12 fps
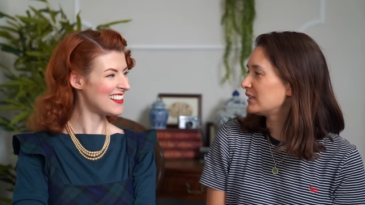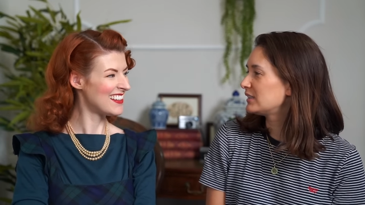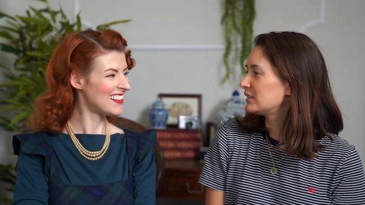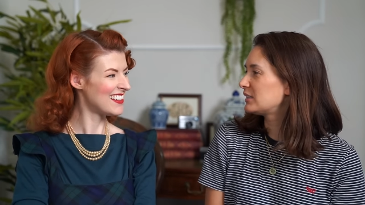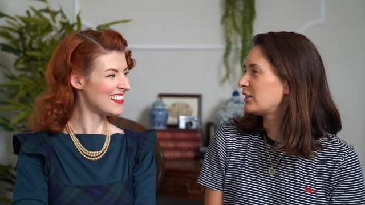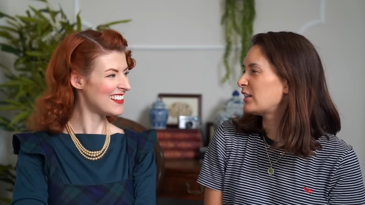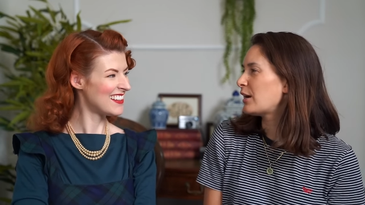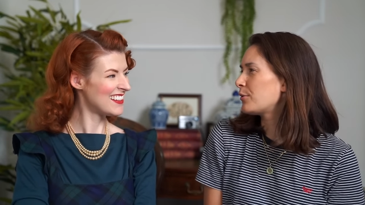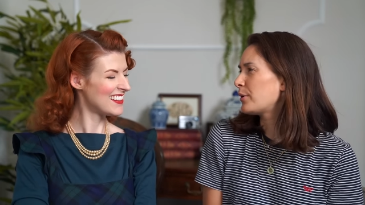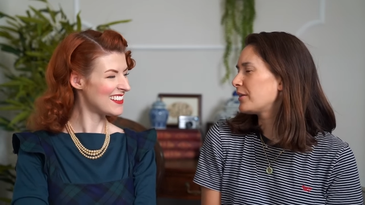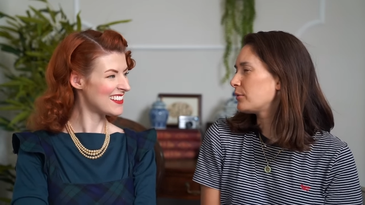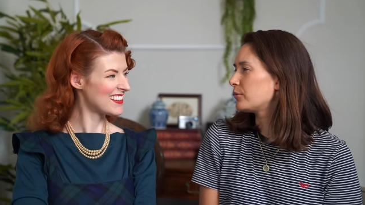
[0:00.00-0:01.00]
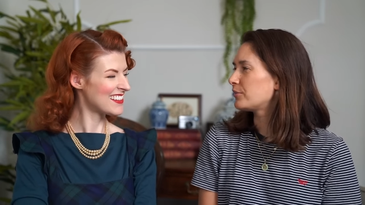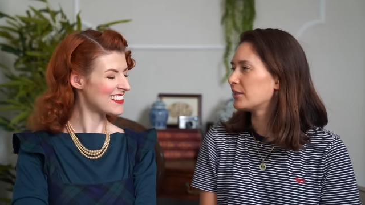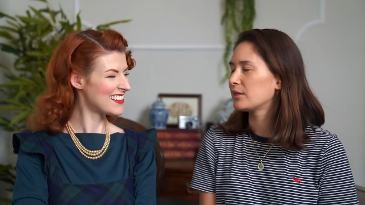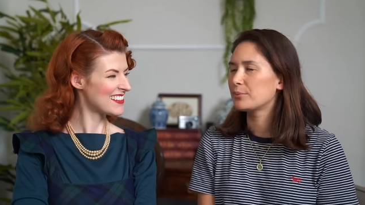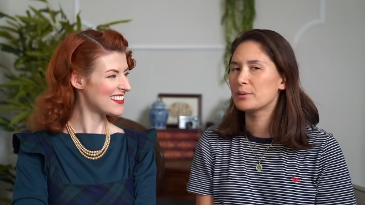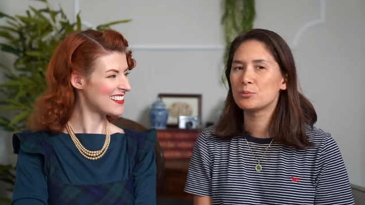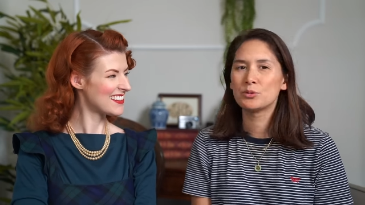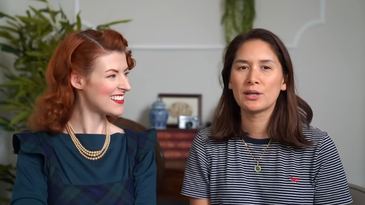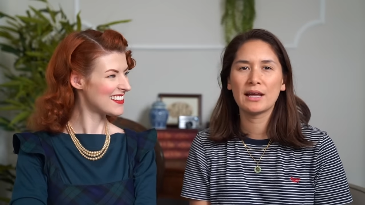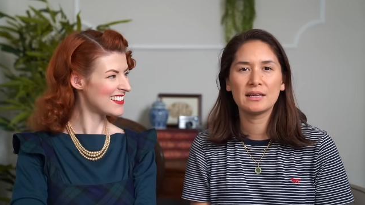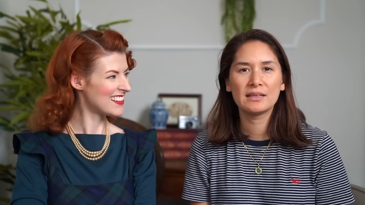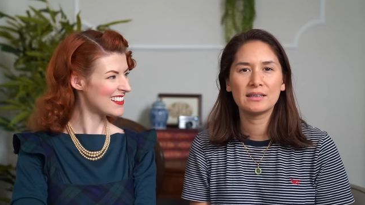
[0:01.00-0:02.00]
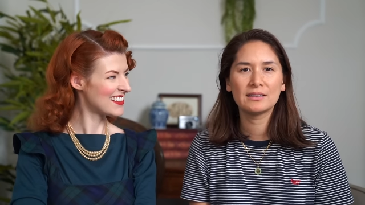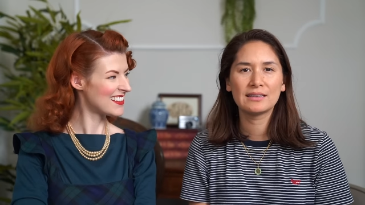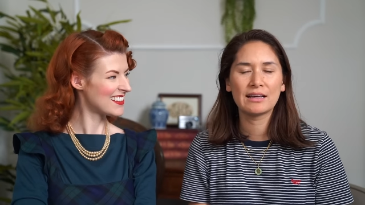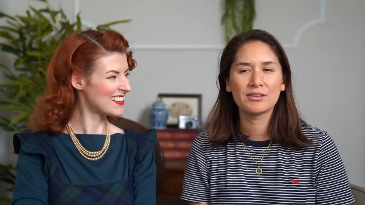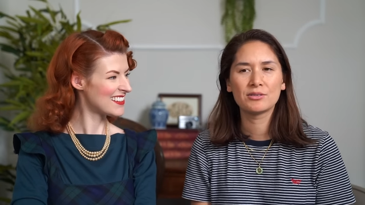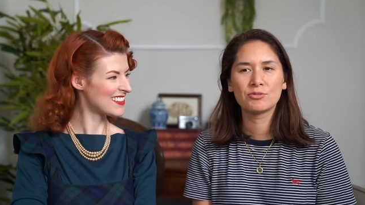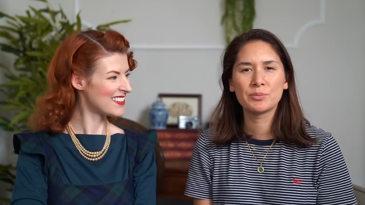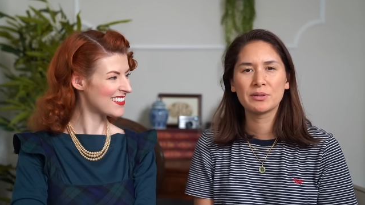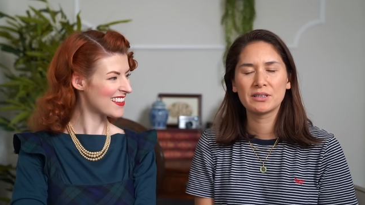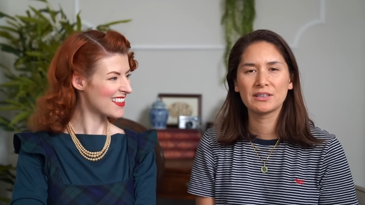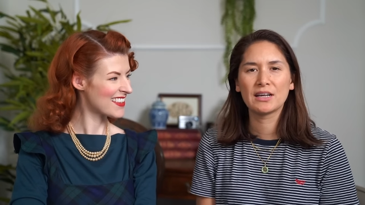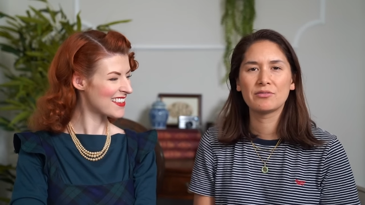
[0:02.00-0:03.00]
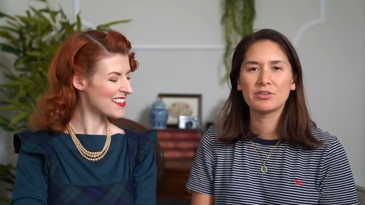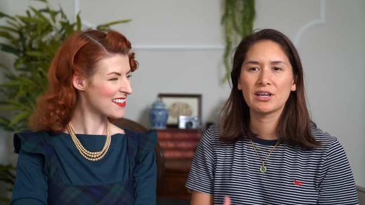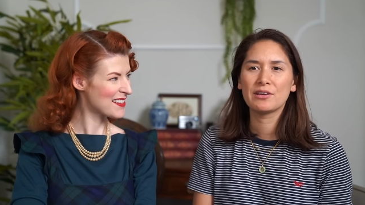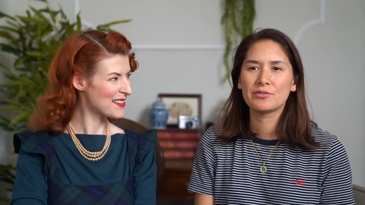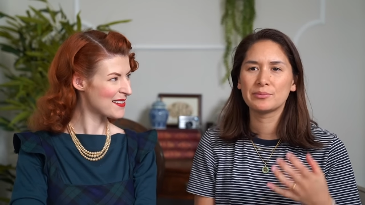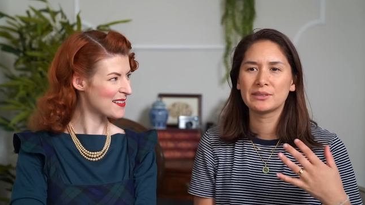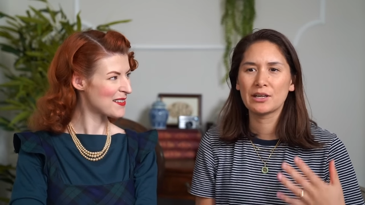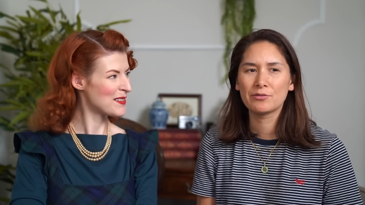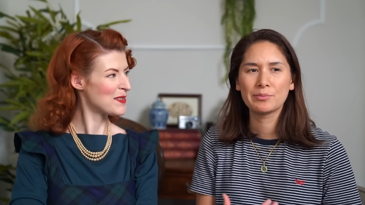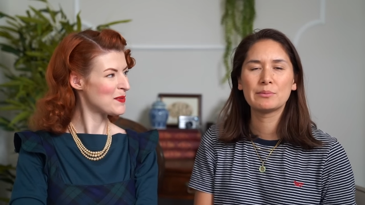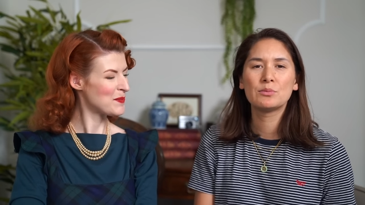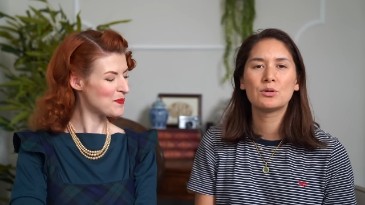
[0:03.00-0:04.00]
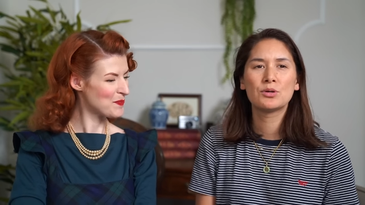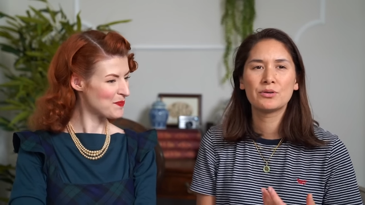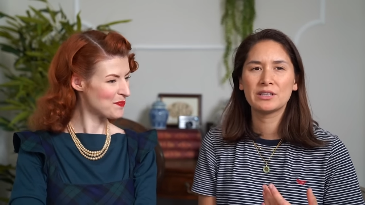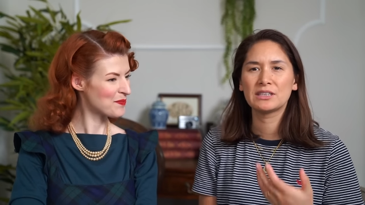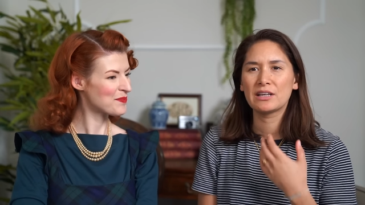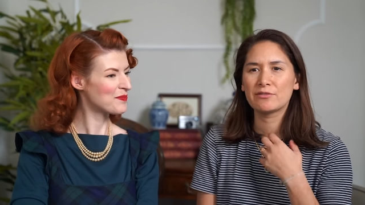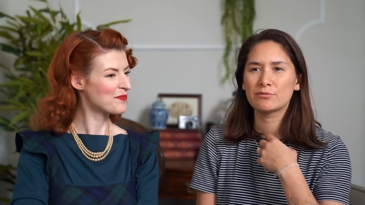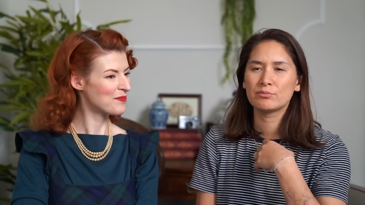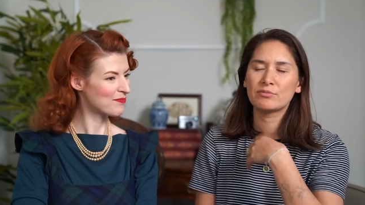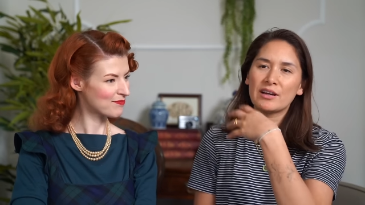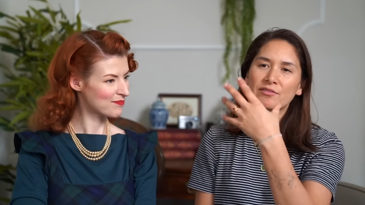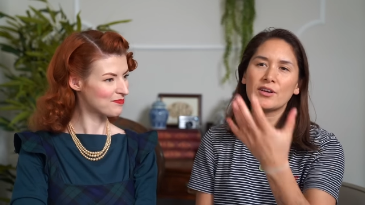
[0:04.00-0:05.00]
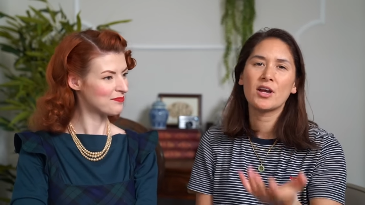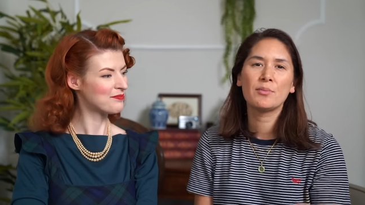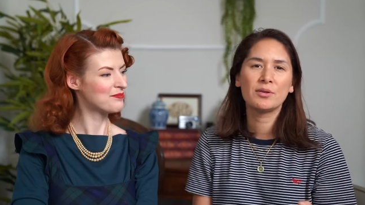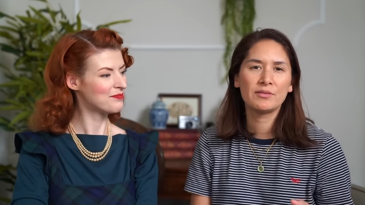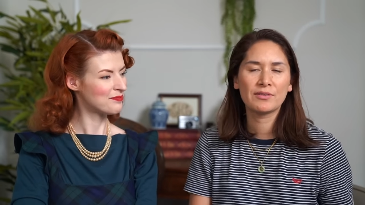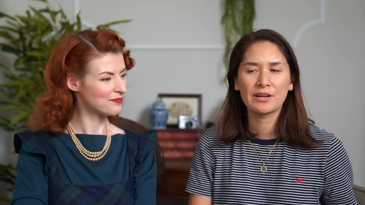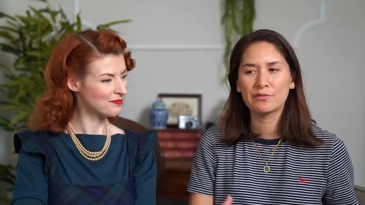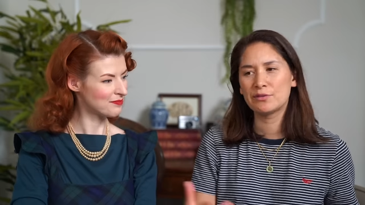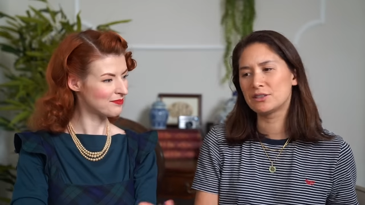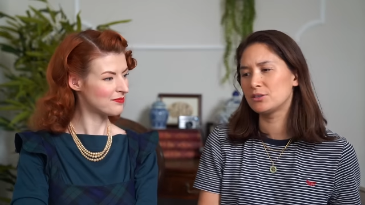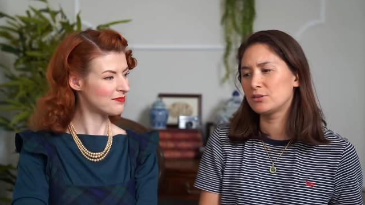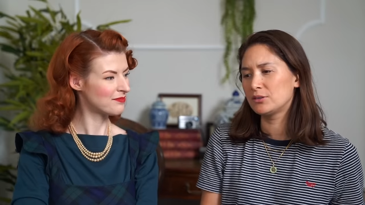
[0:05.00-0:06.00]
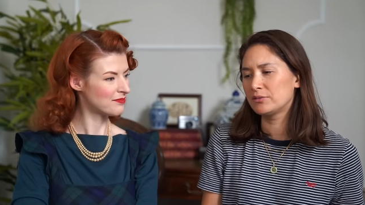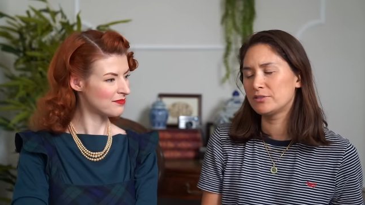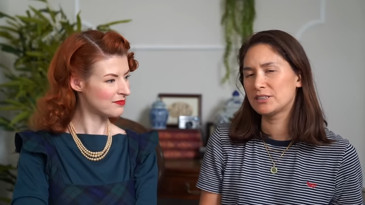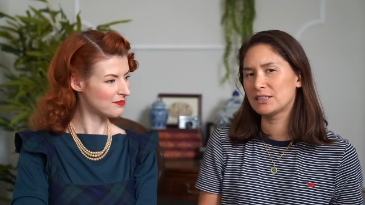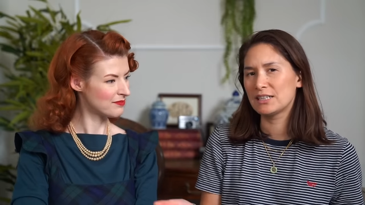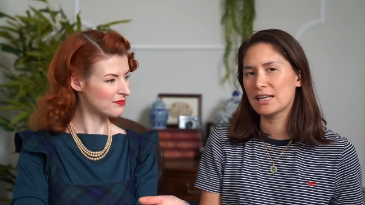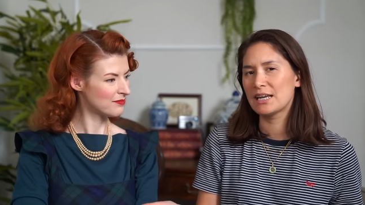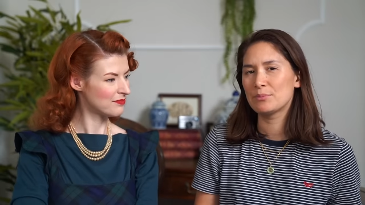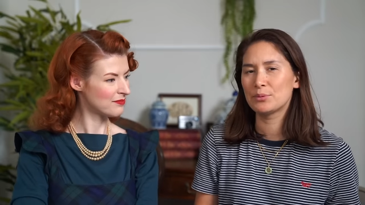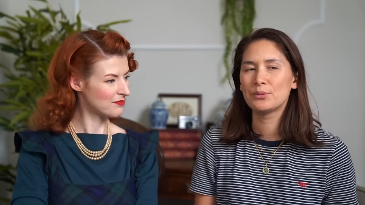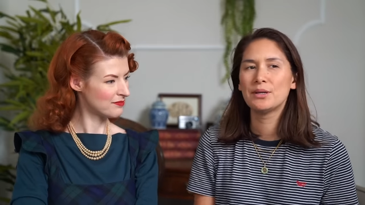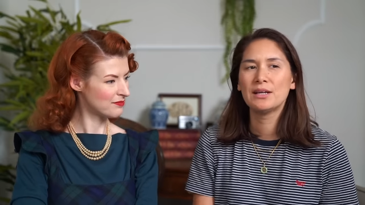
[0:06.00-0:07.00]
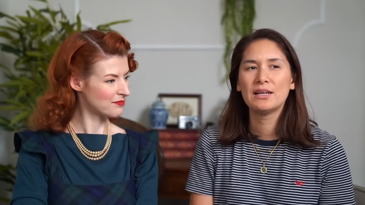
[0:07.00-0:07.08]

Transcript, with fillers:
Speaker 1: and so now i think we're feeling a bit more like now that rupert can advocate for himself a bit more and he's like very verbal and very physical physically able